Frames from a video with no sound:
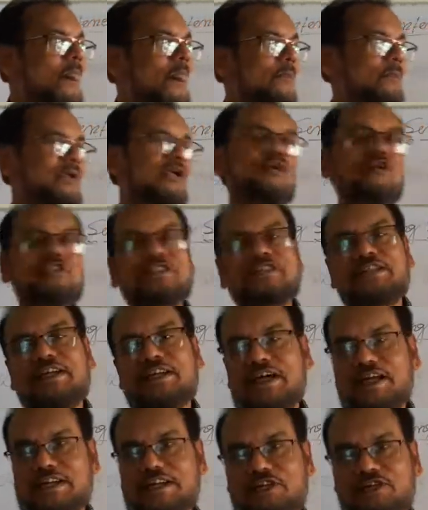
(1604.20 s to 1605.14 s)
Because is a
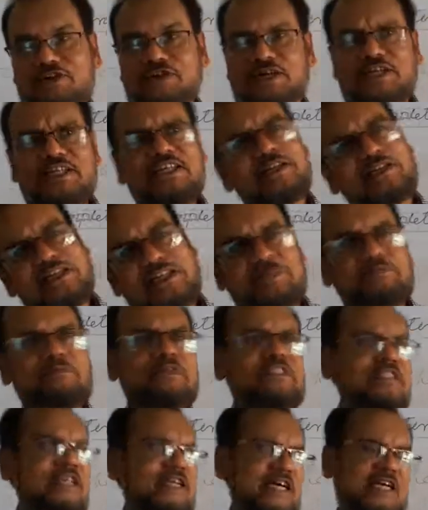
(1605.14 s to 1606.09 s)
connector. If
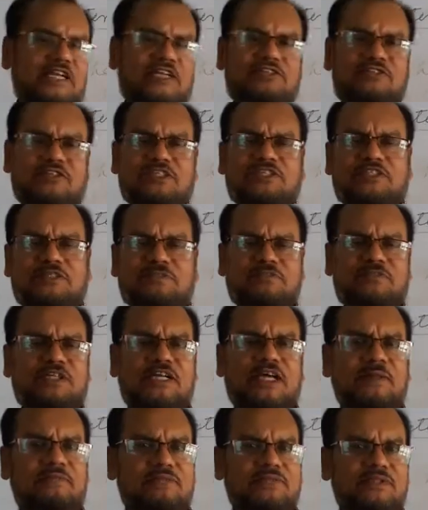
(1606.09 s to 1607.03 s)
is a connector
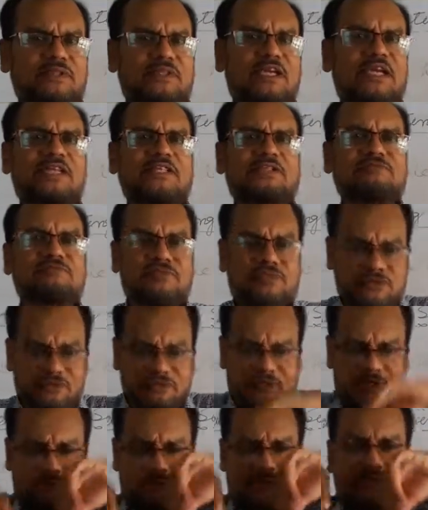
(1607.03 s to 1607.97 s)
sometimes. They are used
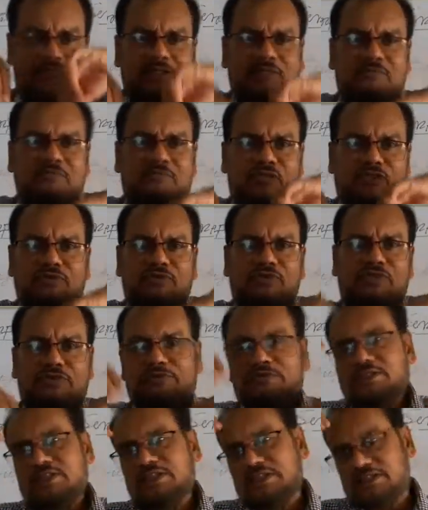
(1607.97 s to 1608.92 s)
normally between
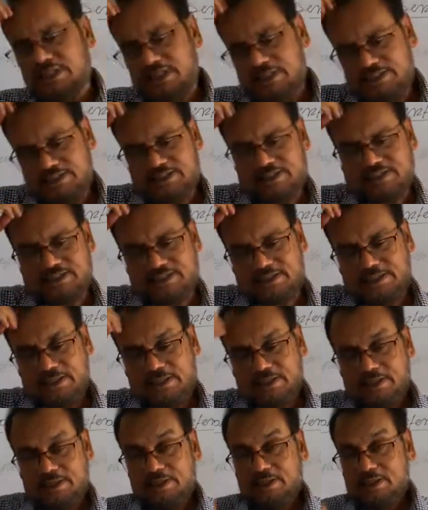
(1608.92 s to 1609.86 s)
two sentences.
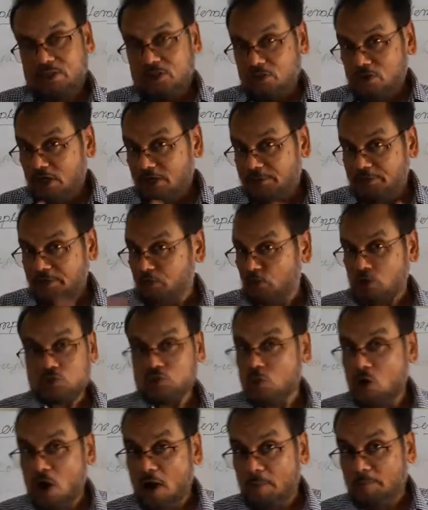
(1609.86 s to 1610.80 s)
Not because
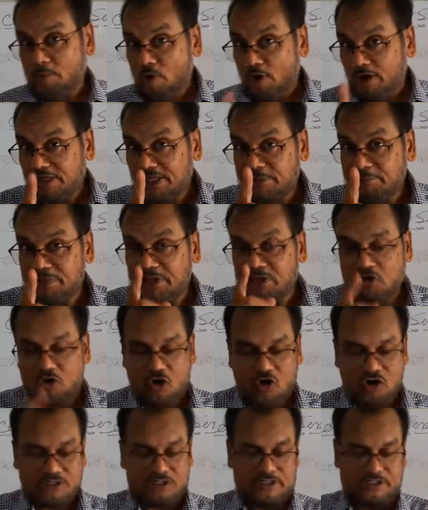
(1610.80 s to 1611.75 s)
of, only
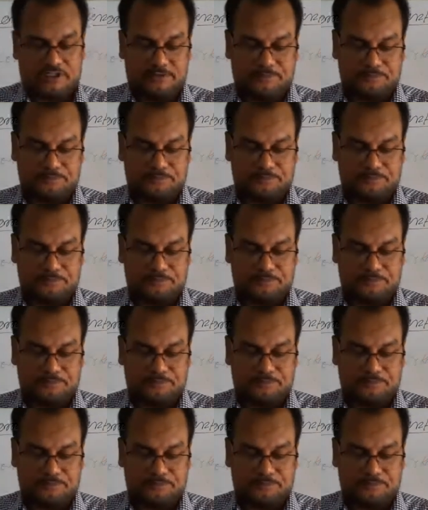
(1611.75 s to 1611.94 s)
because.